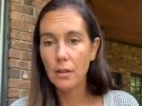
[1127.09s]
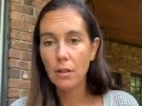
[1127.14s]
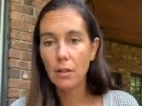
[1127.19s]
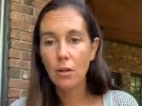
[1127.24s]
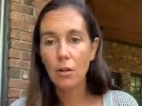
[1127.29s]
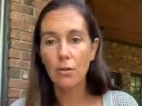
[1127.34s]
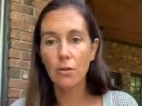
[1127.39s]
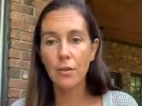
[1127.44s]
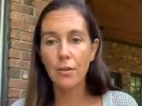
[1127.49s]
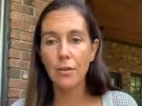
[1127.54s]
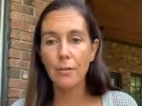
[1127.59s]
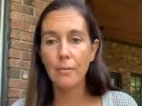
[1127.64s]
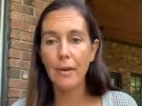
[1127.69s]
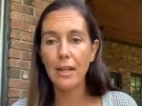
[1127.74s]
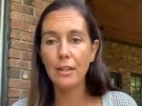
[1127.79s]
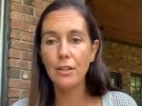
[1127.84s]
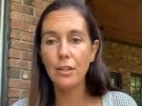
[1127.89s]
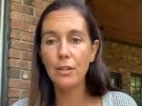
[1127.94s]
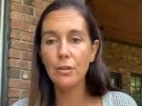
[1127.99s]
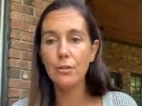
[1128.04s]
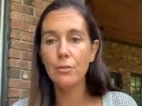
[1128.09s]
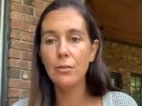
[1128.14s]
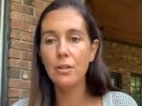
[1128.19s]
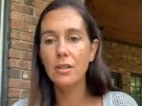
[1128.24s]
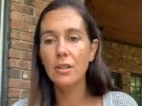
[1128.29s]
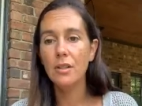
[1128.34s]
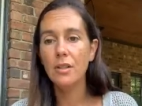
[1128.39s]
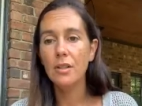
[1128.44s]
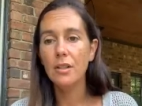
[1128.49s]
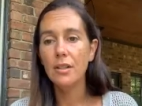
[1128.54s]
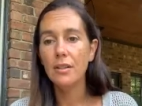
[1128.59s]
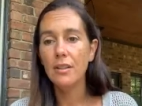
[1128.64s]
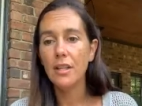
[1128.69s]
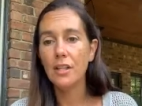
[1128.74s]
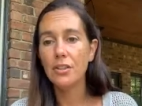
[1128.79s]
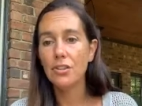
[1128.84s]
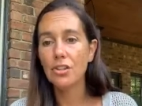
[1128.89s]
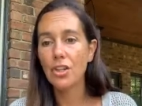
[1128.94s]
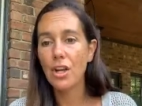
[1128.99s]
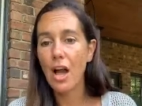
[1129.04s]
Go to the menu,
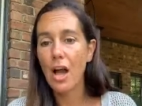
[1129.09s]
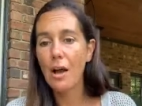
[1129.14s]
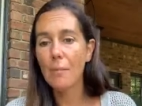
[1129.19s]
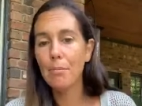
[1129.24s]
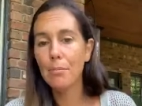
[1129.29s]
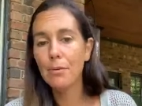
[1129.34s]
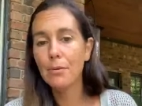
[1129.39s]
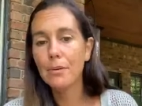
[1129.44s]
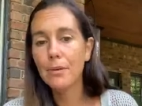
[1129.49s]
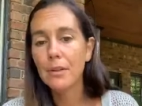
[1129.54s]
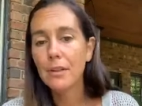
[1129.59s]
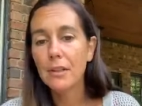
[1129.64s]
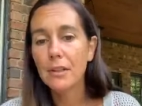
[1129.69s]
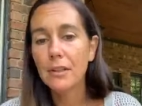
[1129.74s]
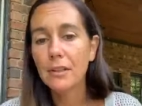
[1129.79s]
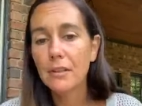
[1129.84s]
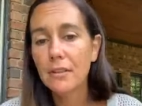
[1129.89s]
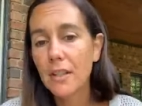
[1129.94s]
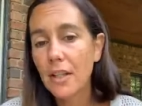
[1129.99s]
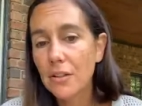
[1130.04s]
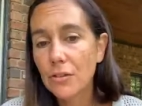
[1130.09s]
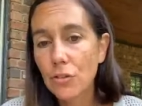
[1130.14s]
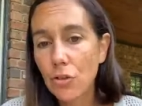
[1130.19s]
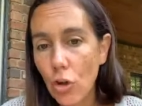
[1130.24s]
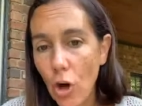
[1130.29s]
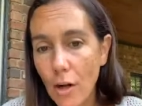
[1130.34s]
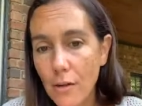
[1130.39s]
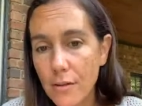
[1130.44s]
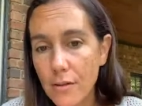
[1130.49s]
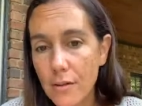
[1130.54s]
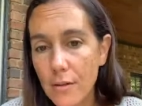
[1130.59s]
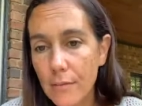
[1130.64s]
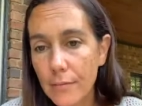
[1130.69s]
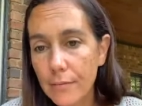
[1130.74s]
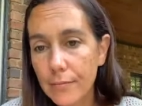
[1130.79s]
then shop, then cross.